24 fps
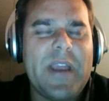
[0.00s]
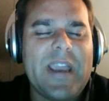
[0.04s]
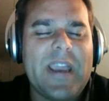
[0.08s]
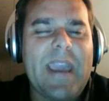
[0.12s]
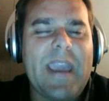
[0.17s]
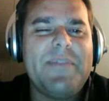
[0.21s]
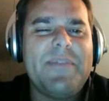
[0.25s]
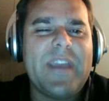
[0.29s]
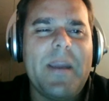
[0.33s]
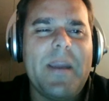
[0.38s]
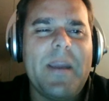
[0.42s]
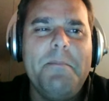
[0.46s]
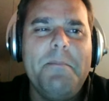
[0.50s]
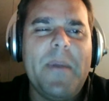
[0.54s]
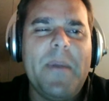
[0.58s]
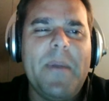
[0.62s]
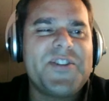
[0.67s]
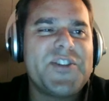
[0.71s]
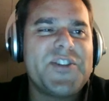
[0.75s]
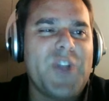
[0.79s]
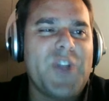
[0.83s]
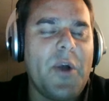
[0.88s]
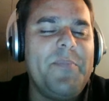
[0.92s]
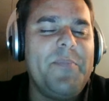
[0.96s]
kept thinking I
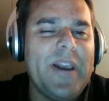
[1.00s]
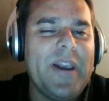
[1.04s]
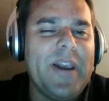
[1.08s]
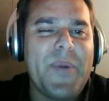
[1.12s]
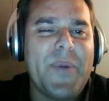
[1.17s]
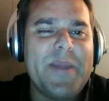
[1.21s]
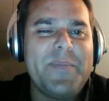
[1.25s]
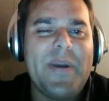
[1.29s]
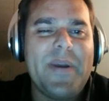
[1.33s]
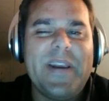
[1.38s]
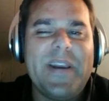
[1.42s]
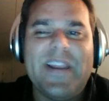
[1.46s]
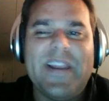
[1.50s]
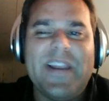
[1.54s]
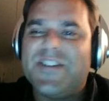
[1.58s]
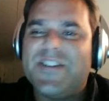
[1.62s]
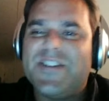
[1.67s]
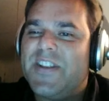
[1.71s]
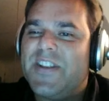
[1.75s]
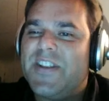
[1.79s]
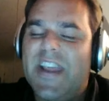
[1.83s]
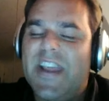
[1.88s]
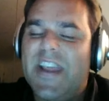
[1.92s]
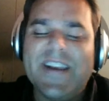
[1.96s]
must start building my email
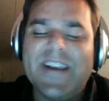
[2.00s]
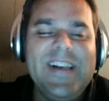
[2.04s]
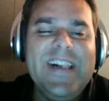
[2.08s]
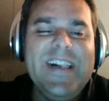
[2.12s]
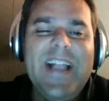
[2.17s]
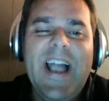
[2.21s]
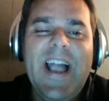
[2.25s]
list, and then